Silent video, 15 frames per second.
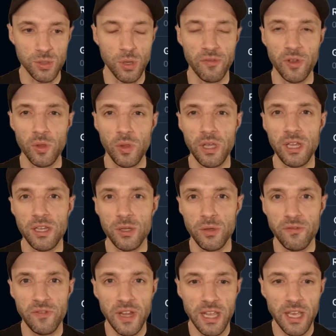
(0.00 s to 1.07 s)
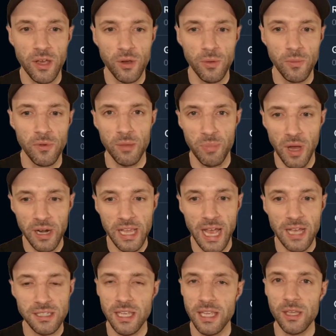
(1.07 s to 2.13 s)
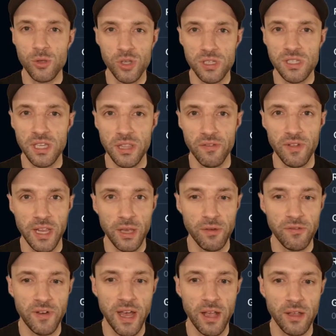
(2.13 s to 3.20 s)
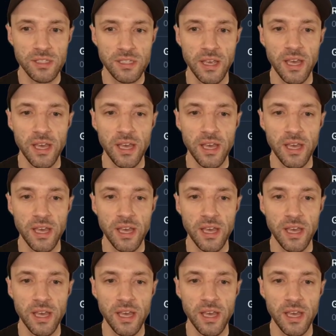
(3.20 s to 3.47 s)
So if you're looking to do video podcasting, you just need the video files.